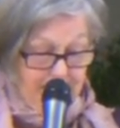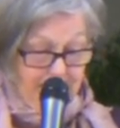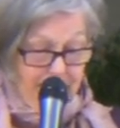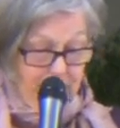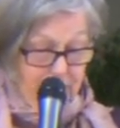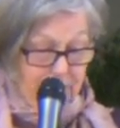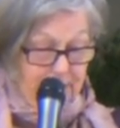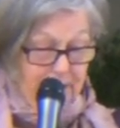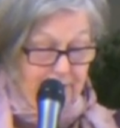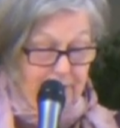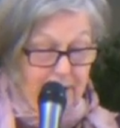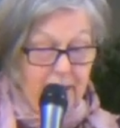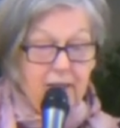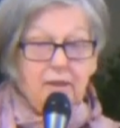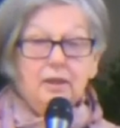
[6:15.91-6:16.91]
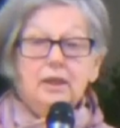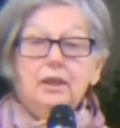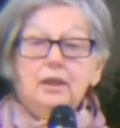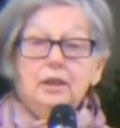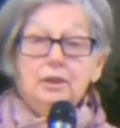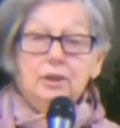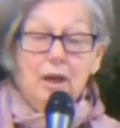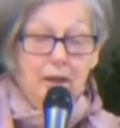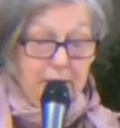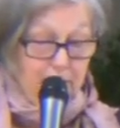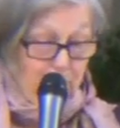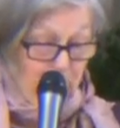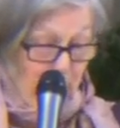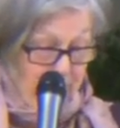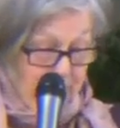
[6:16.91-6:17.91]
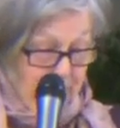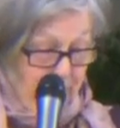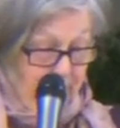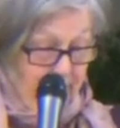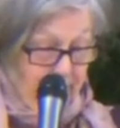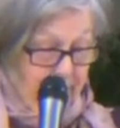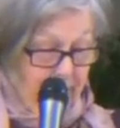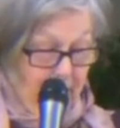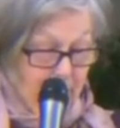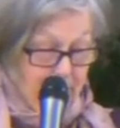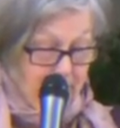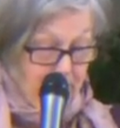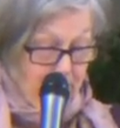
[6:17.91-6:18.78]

of UCV, who got a 1-month house